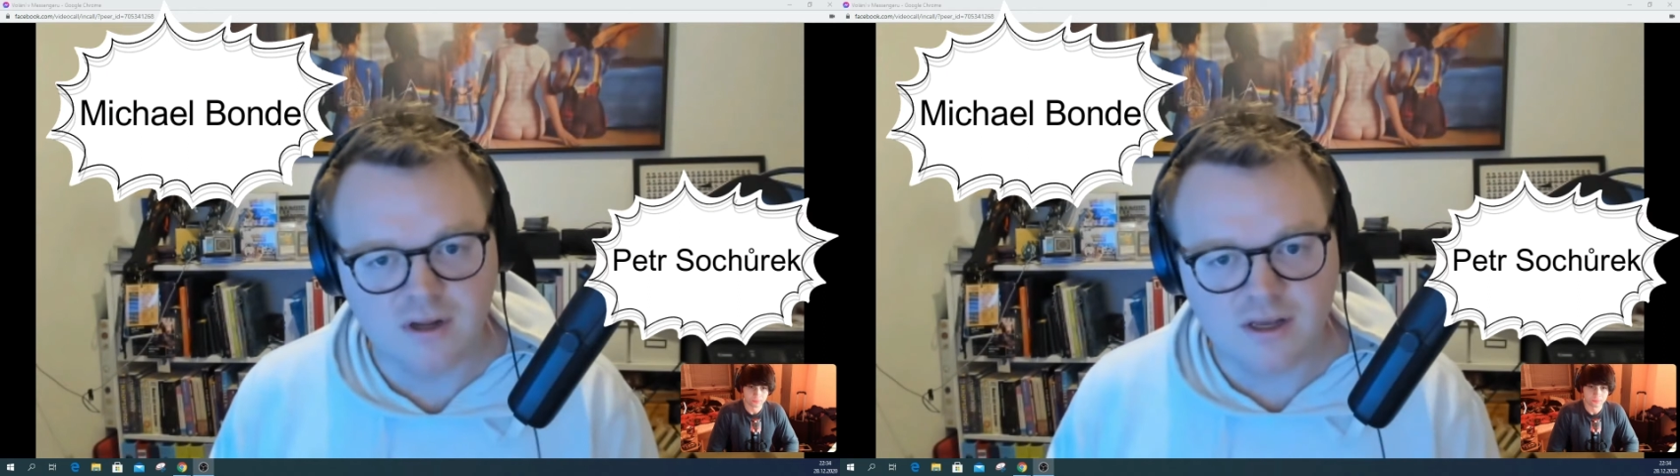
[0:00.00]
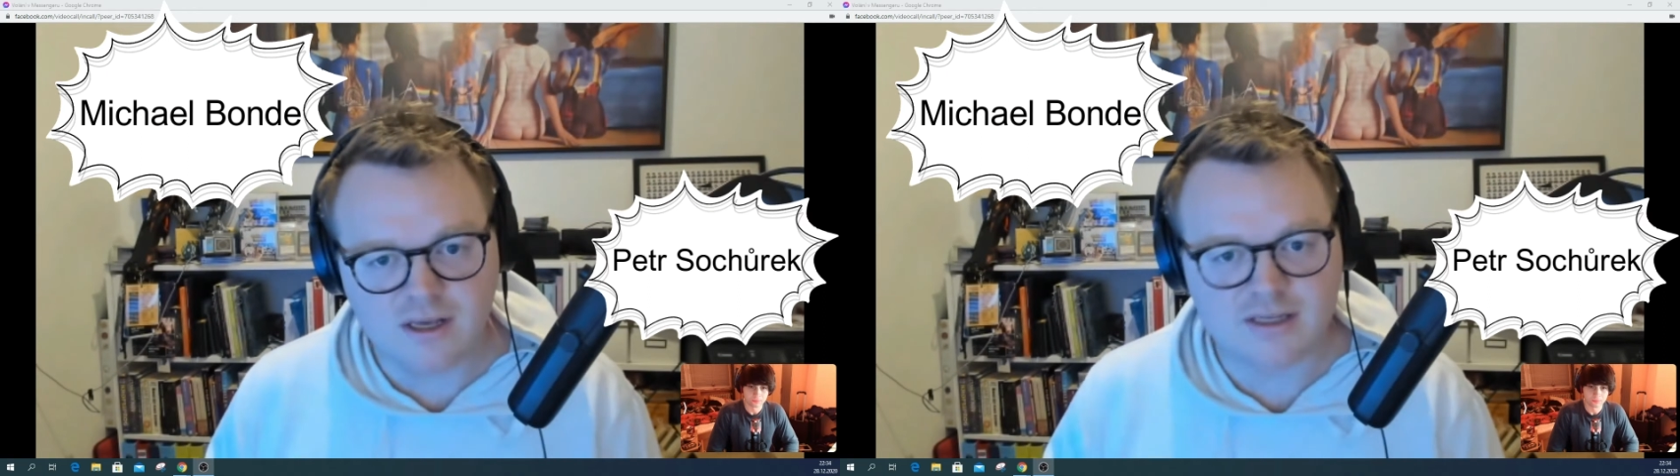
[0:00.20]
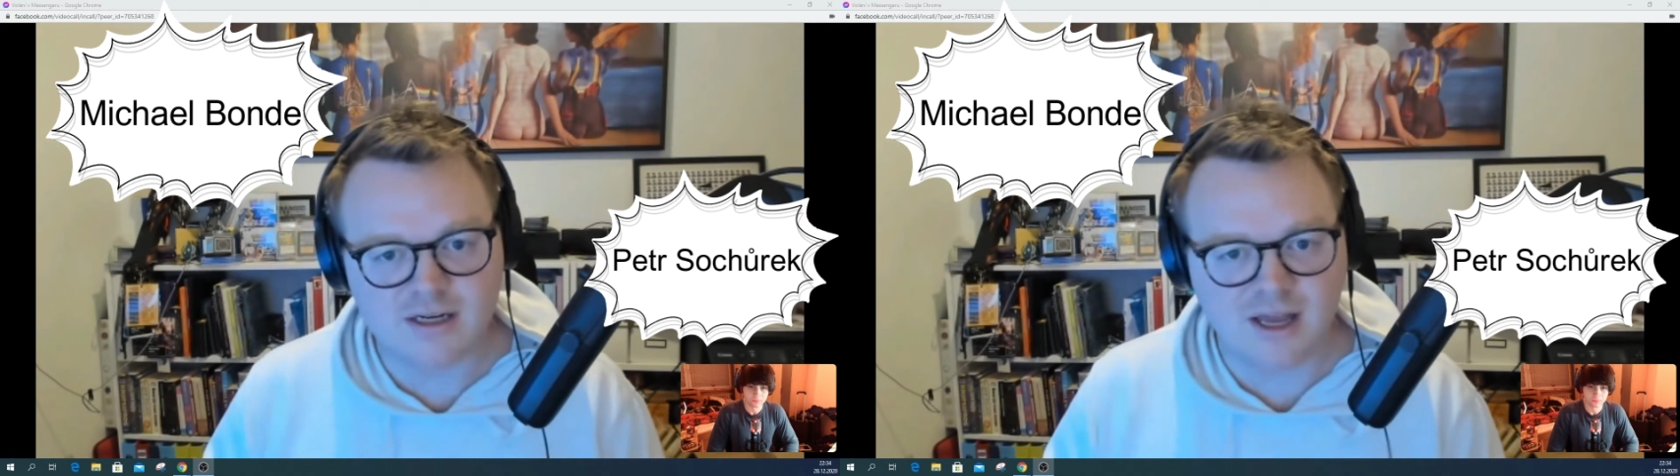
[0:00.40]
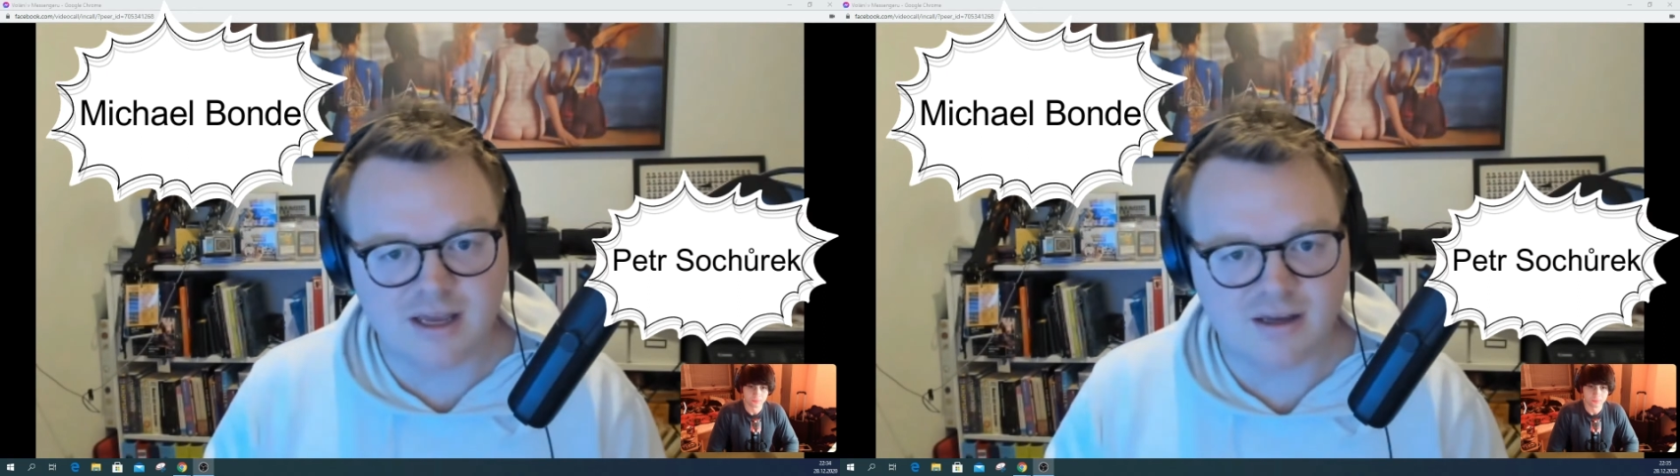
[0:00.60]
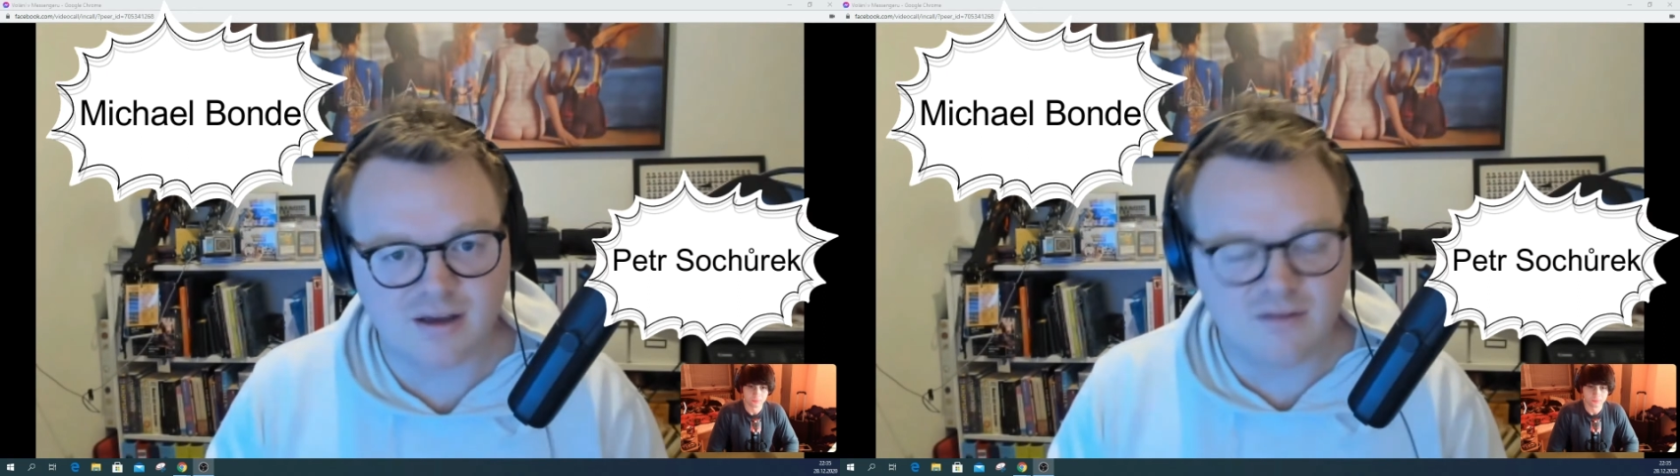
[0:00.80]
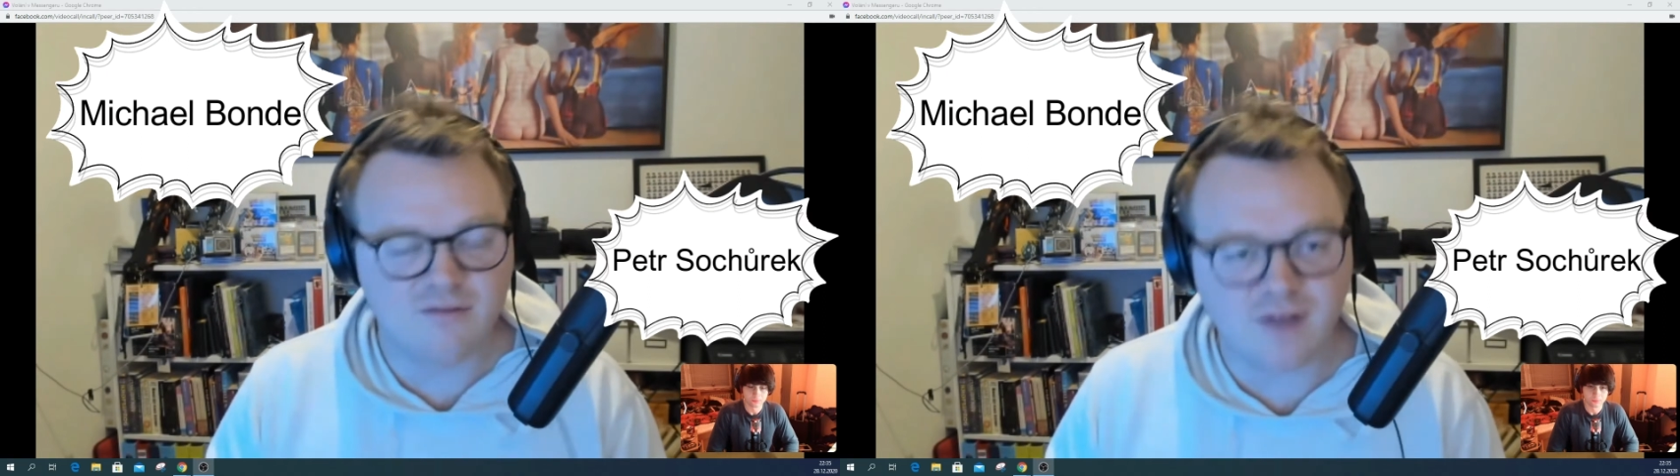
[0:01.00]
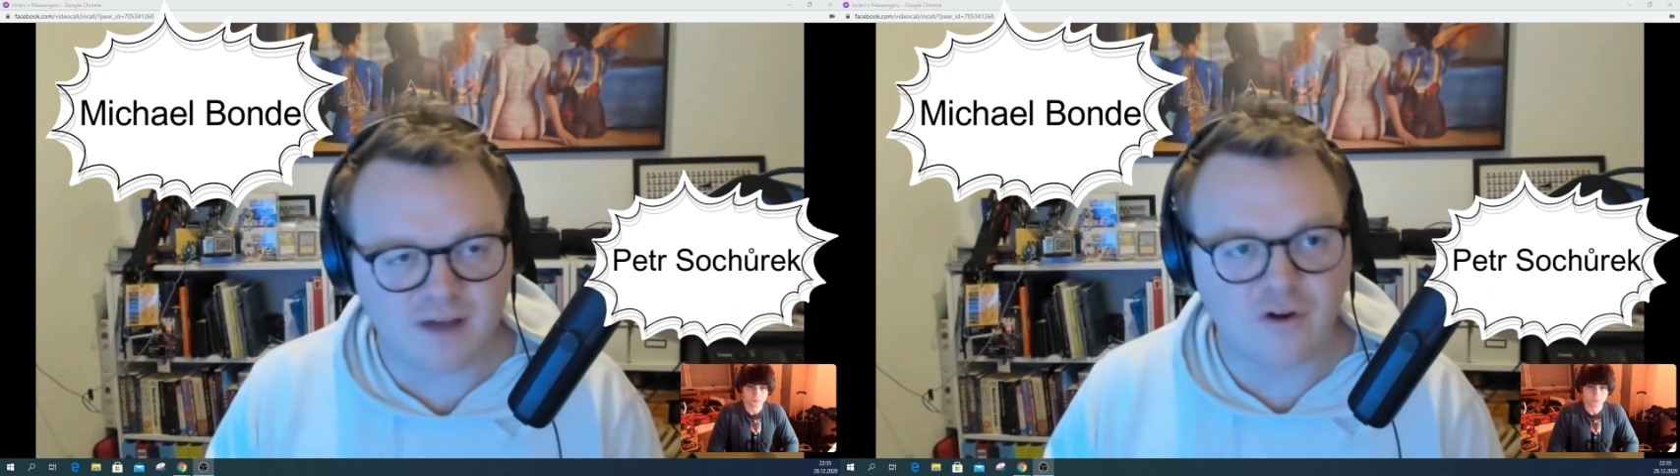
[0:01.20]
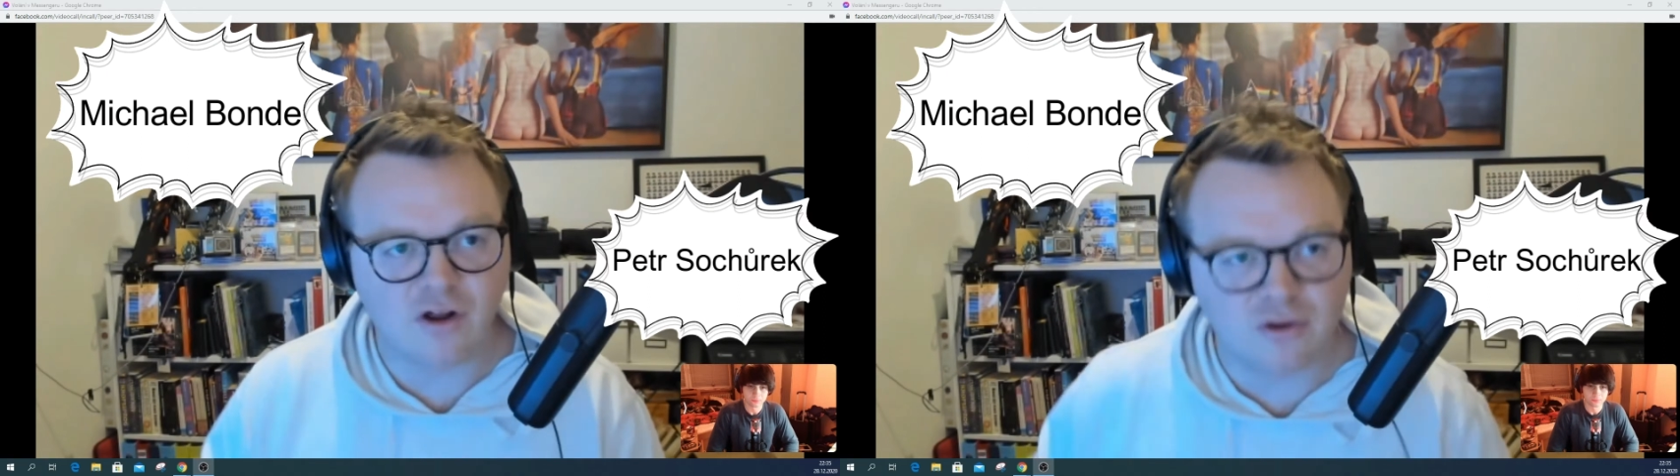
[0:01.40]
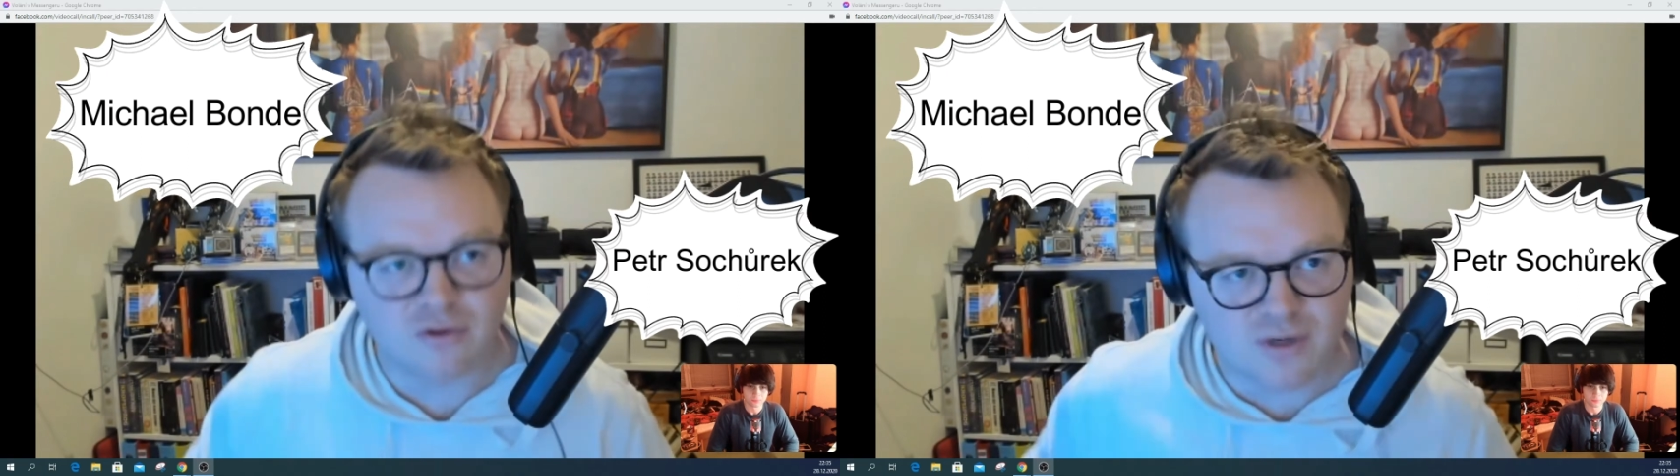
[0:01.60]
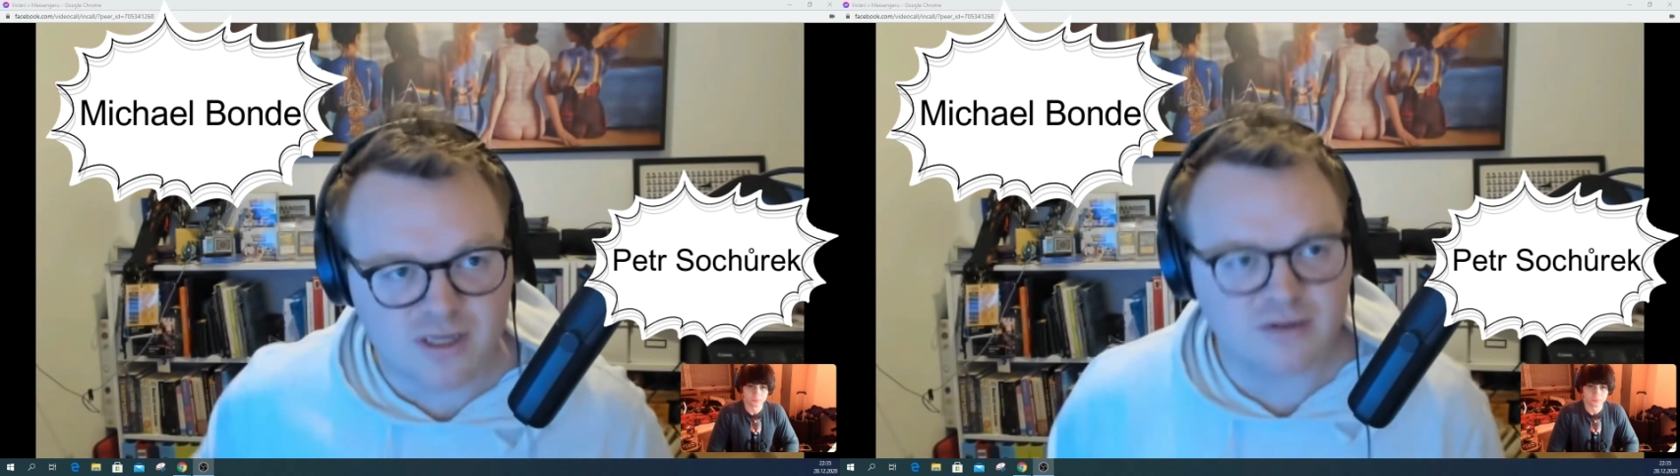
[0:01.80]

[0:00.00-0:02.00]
is it like 5-color greed,